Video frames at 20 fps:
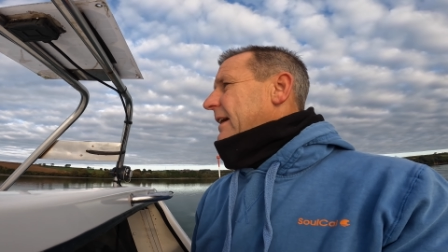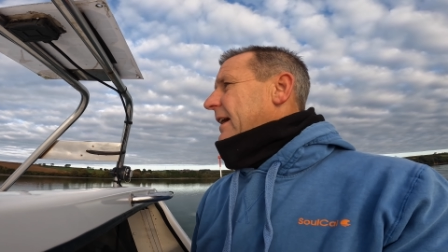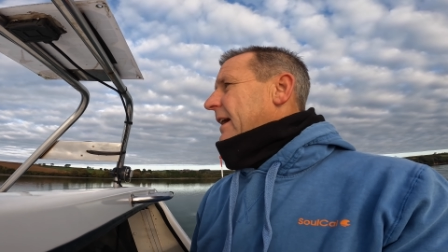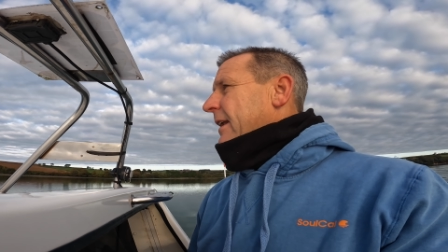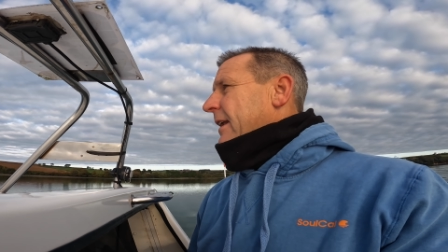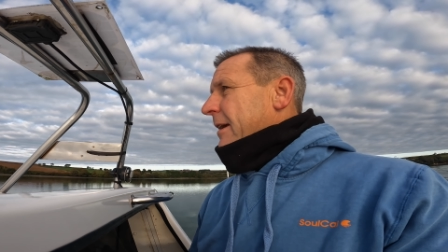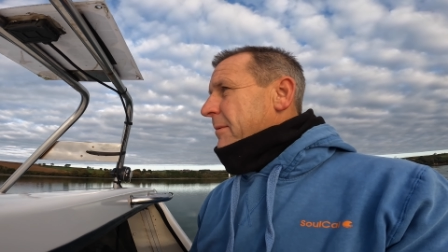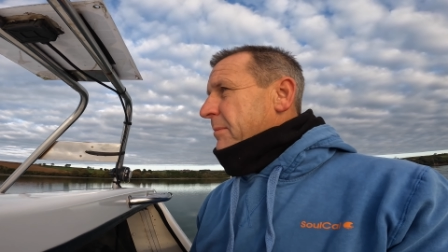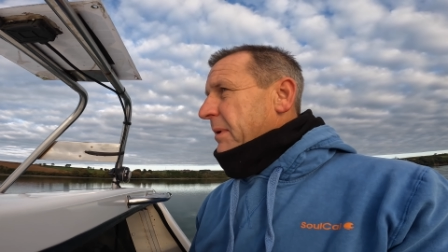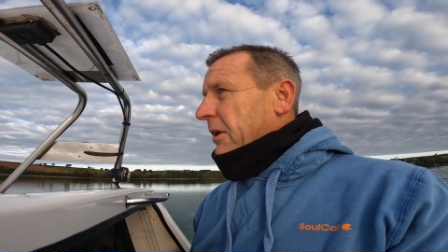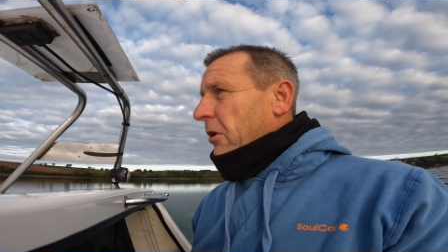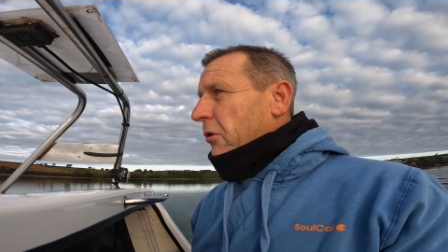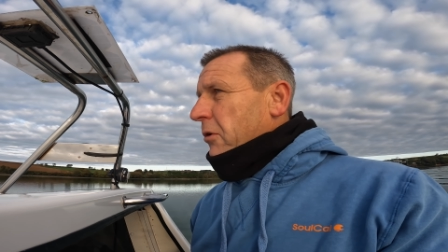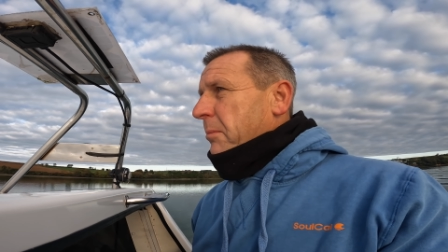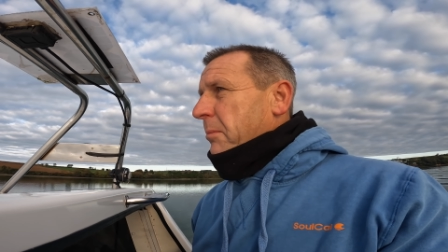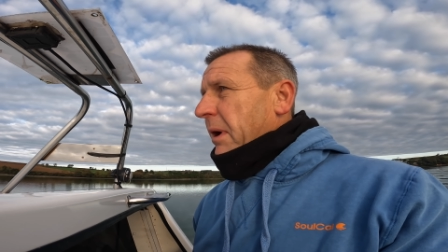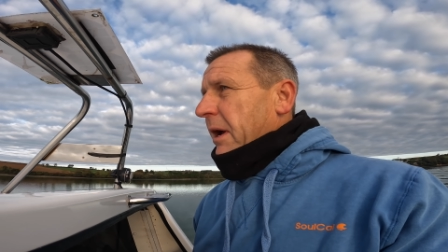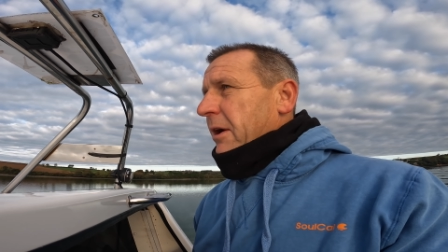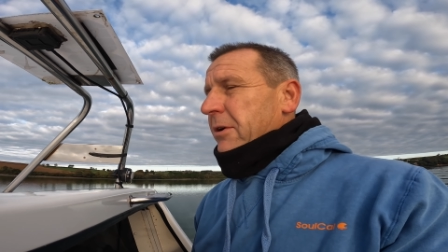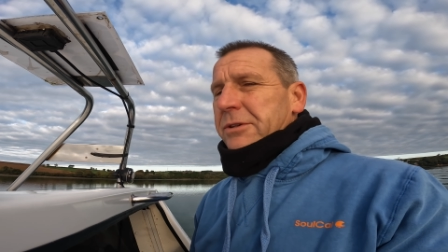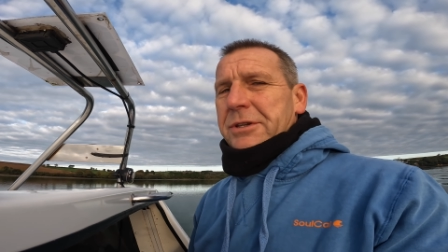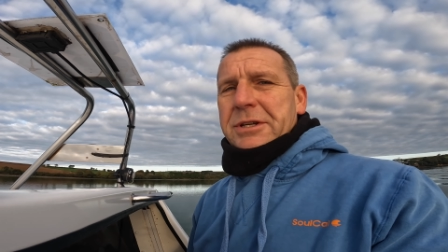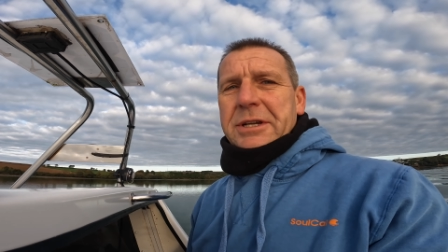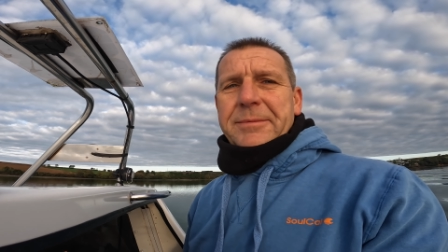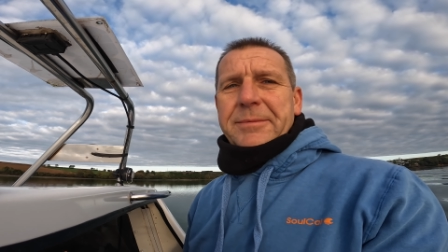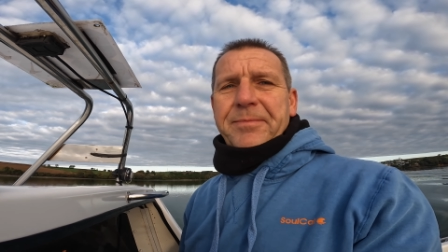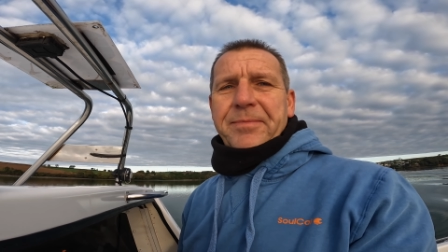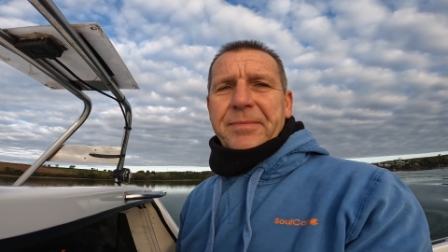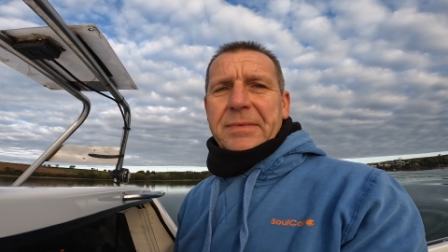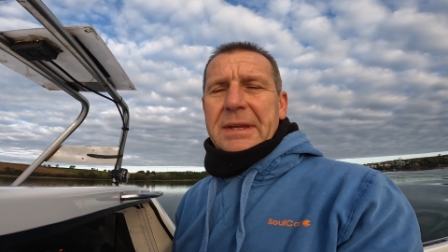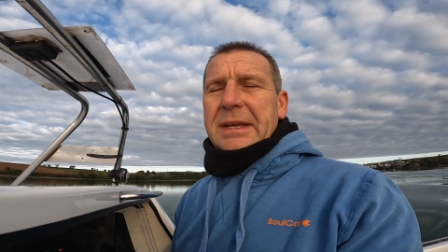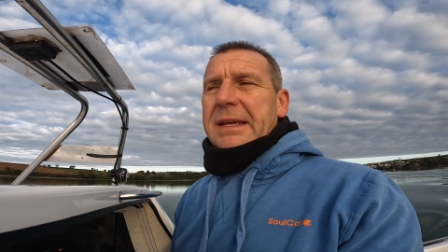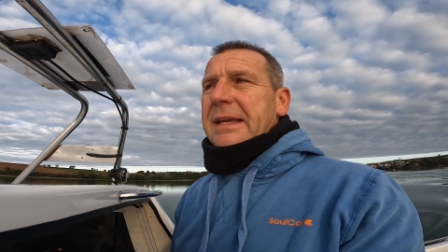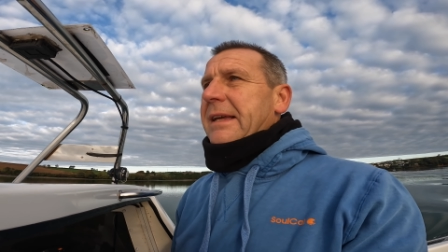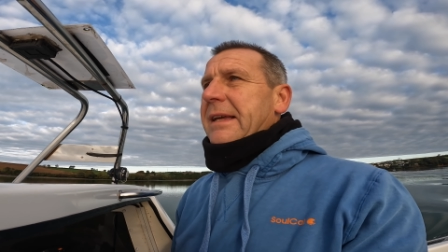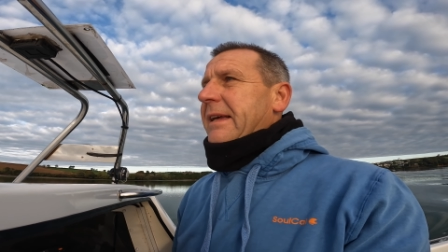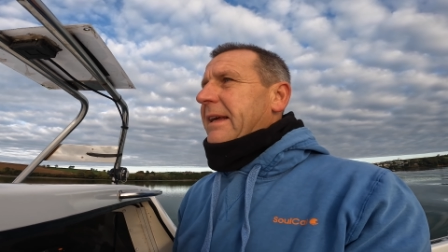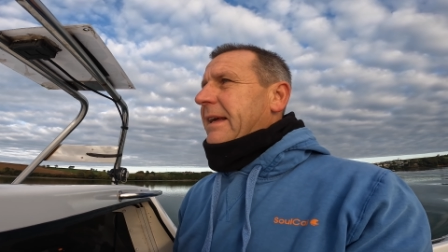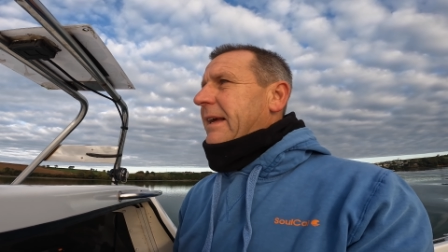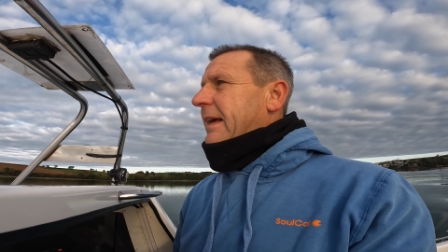I like being on a boat
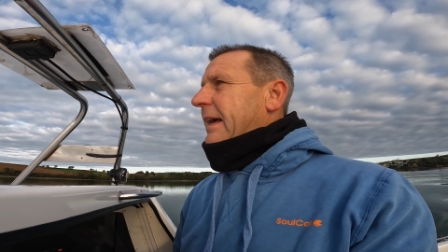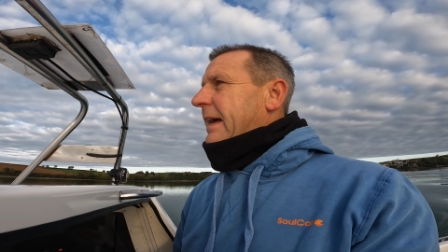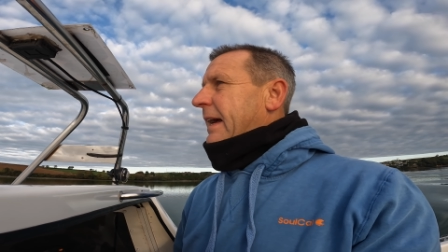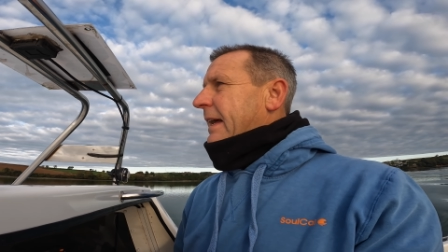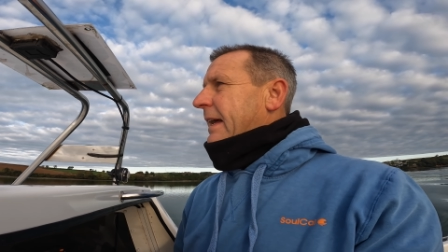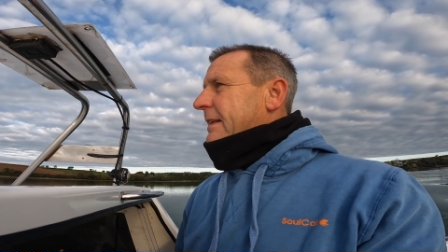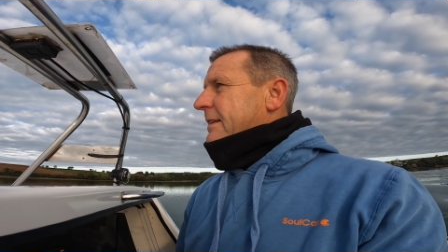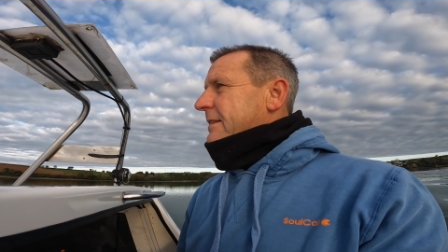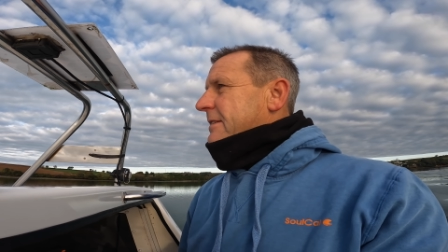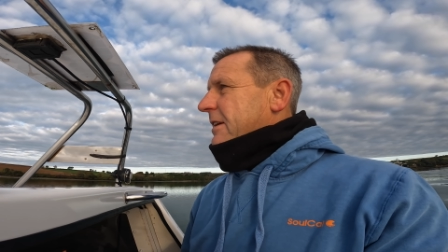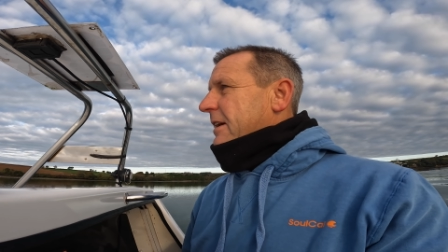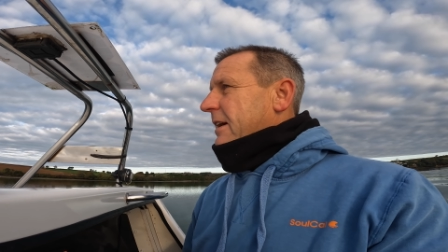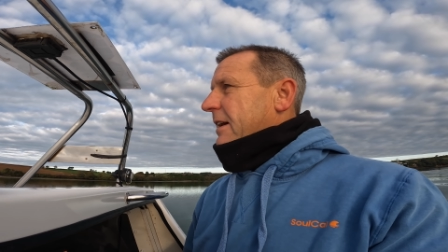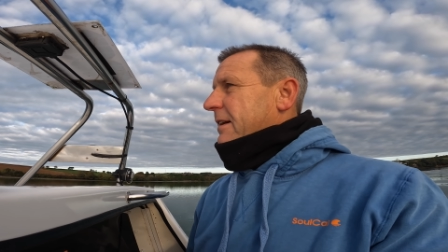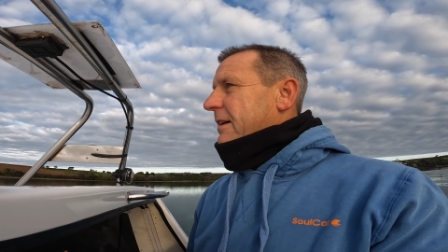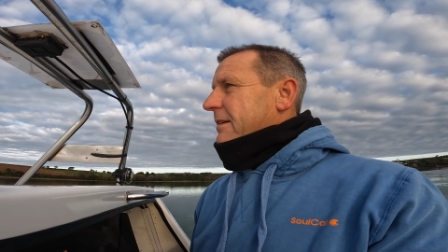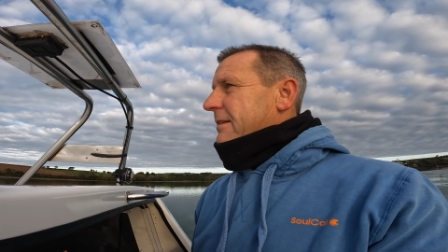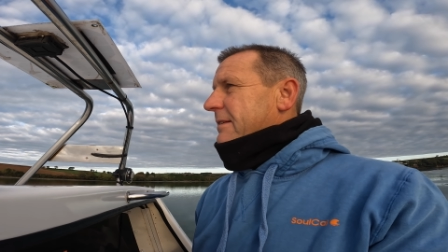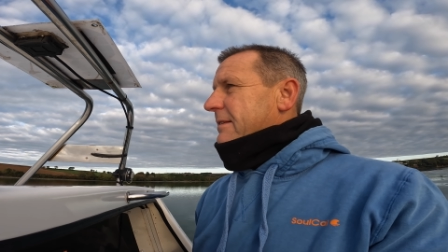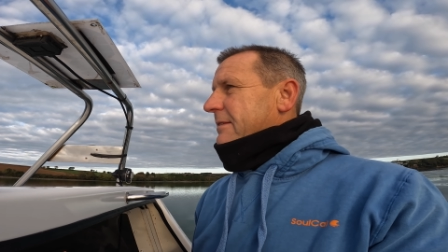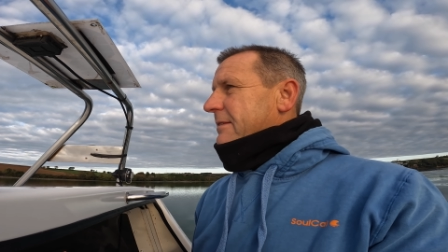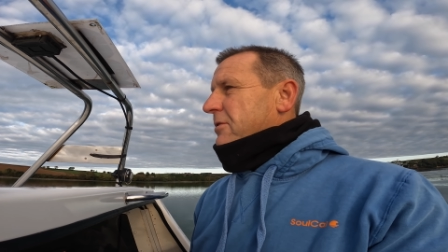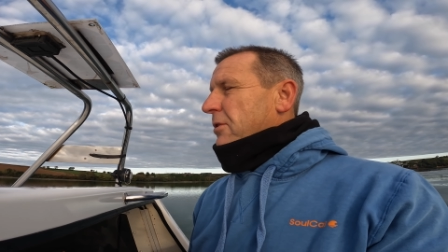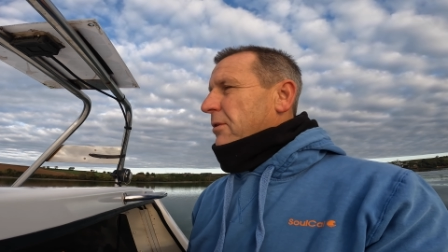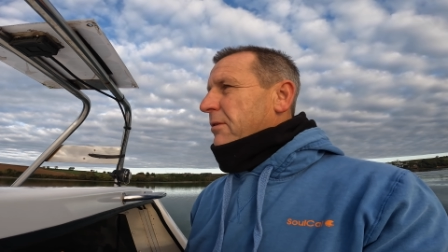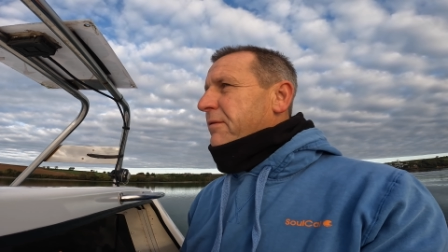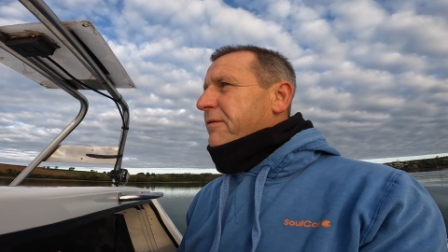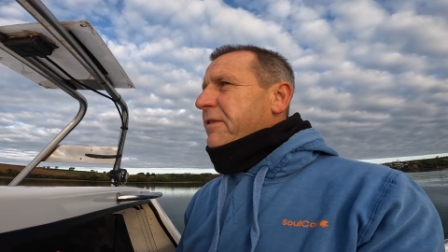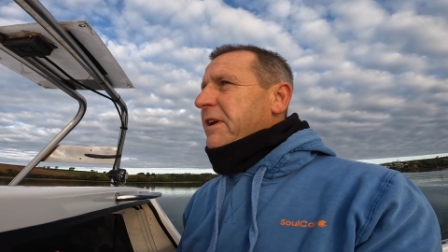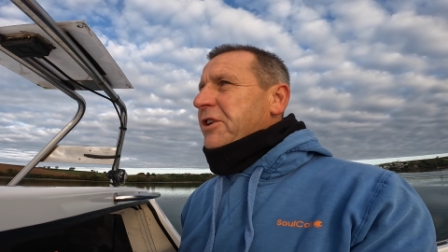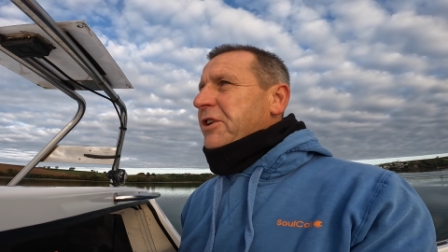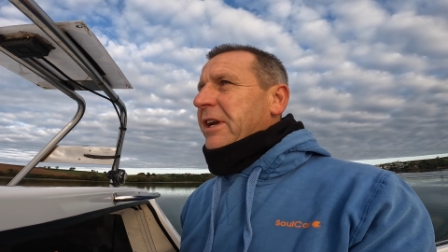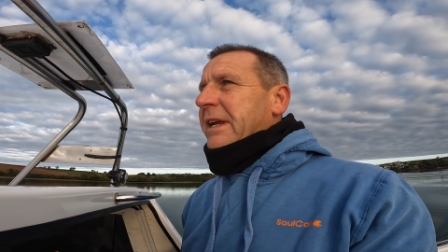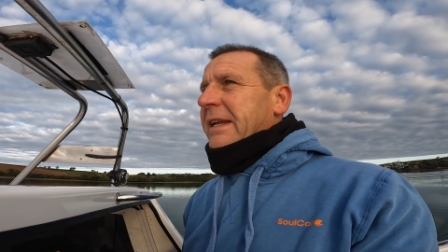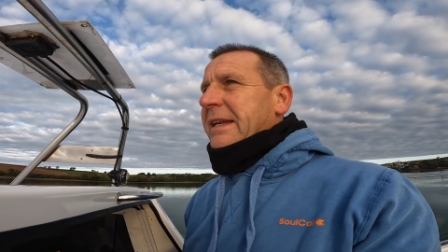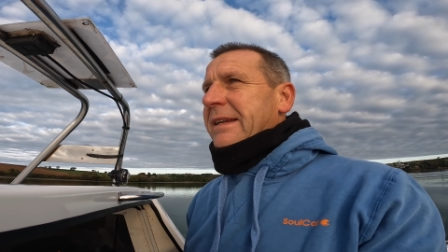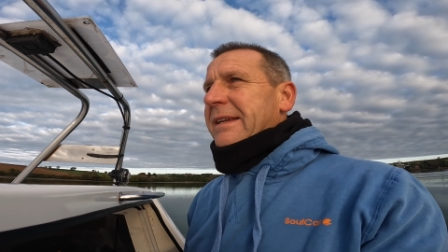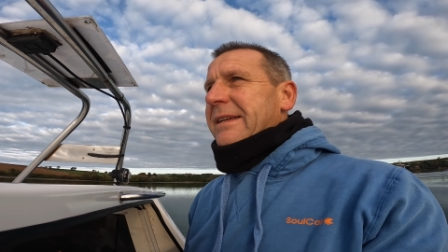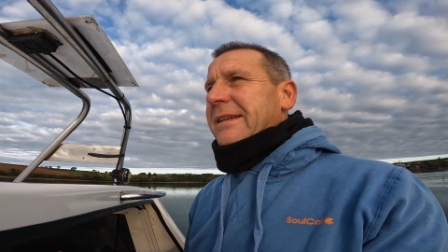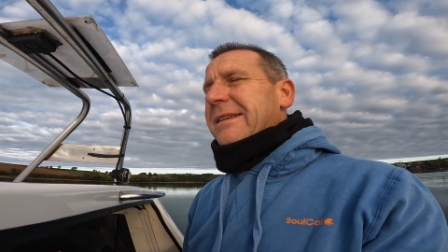and uh, sort of
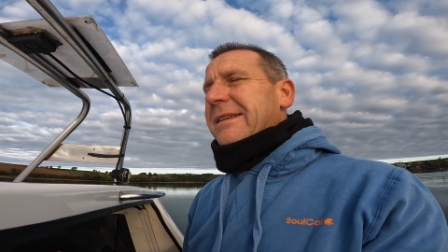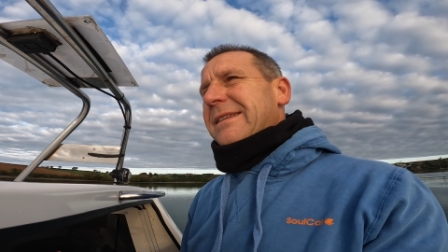fishing.